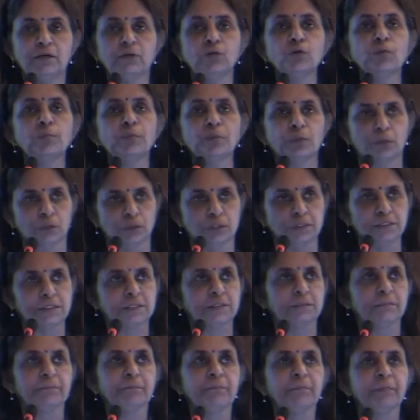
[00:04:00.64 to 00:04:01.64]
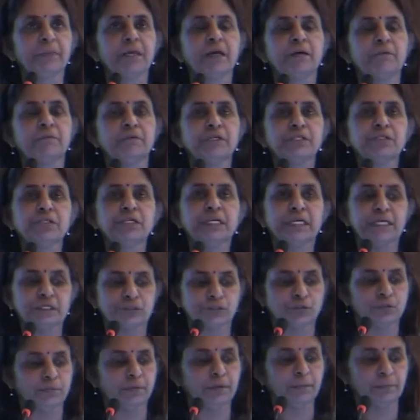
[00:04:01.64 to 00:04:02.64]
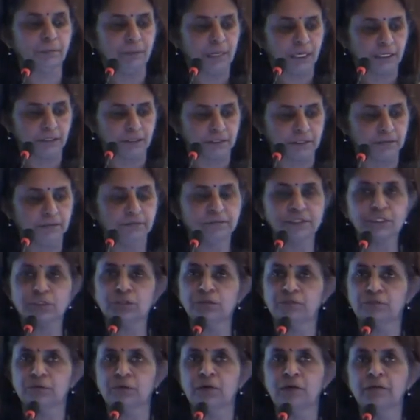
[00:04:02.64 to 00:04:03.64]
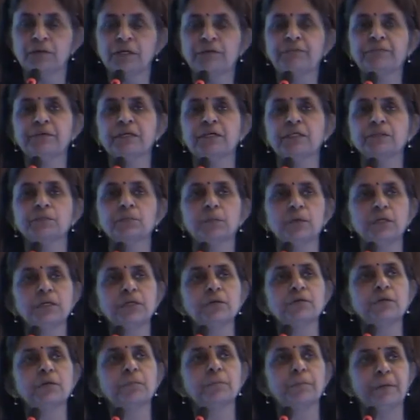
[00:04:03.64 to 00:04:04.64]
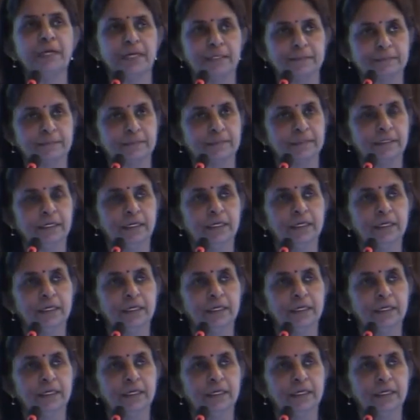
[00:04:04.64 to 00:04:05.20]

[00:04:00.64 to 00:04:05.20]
loopholes which needs to be plugged, first of all. If it is polluter pays,